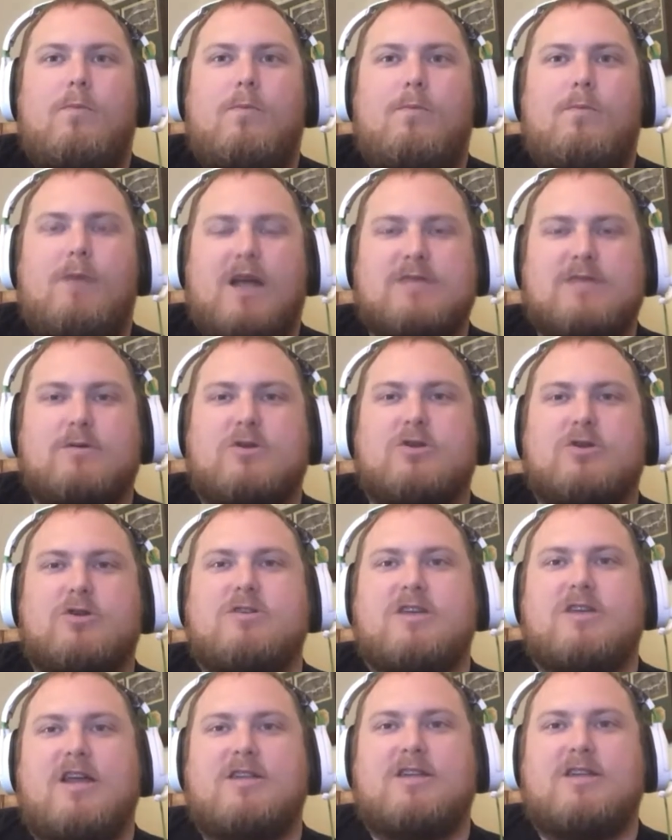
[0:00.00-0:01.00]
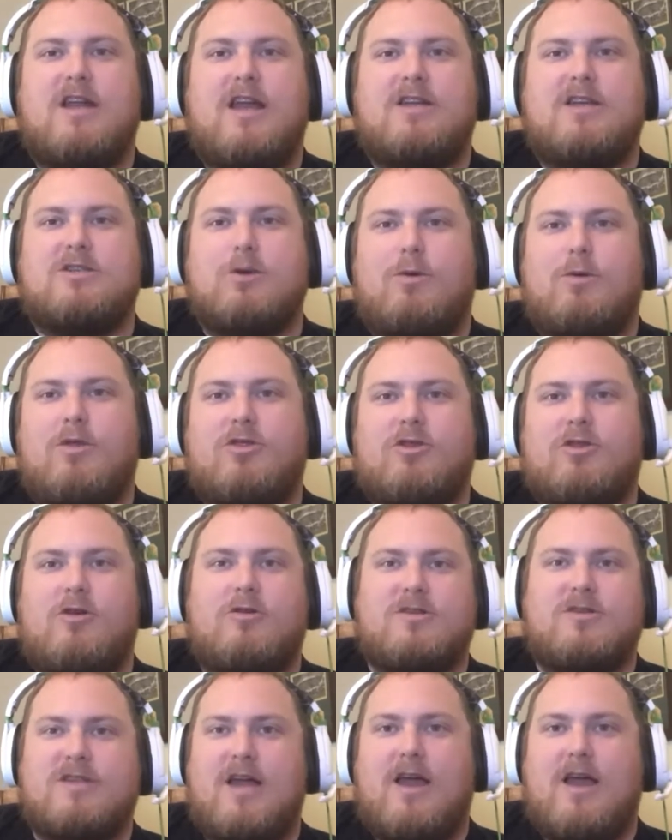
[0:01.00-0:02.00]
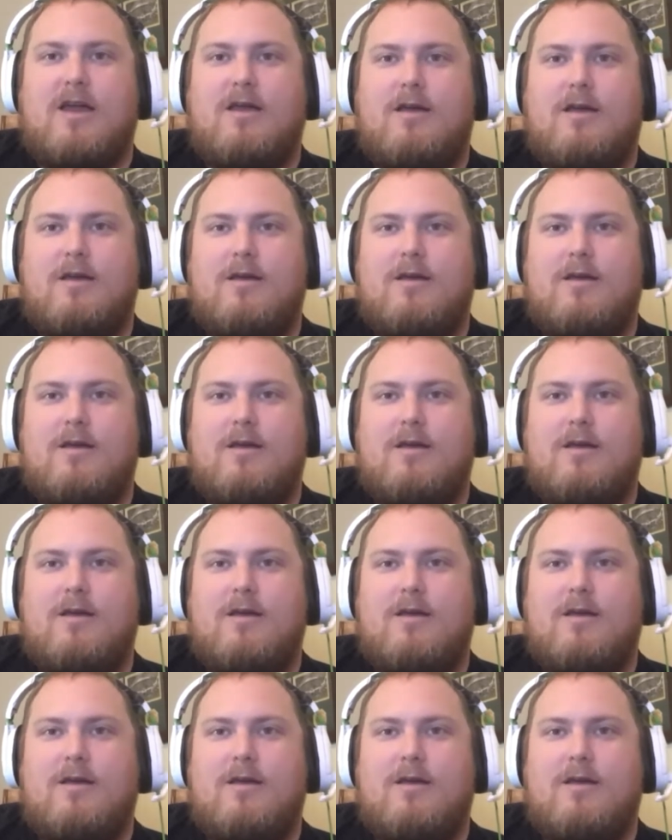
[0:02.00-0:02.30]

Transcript: basketball starts again today. So on Thursday,